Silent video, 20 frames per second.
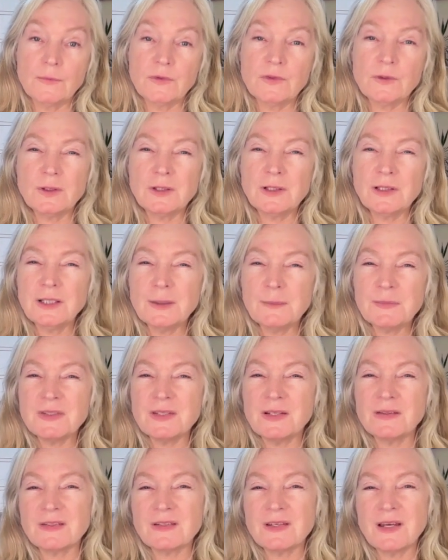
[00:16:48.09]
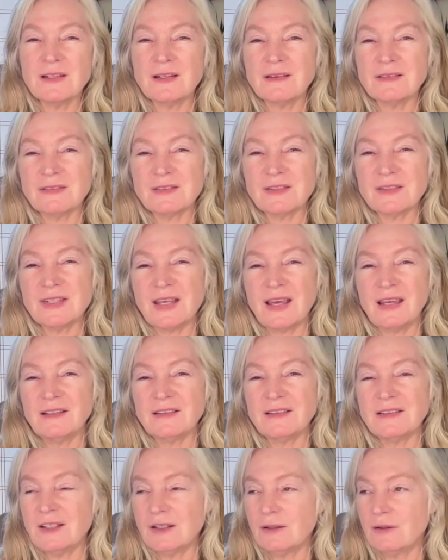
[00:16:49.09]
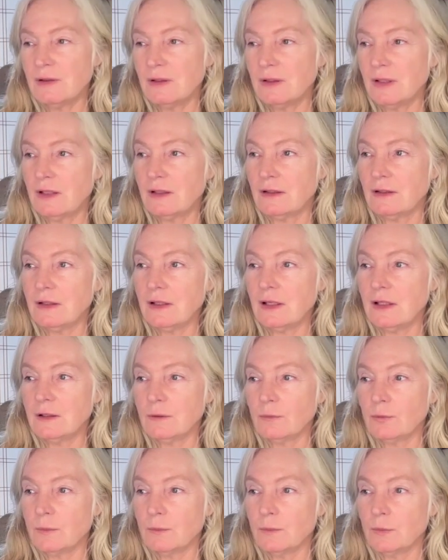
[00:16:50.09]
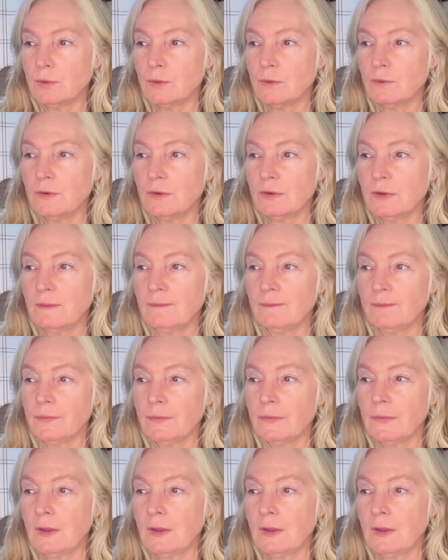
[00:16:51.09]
So cleanup sounds kind of sanitary and kind of removed and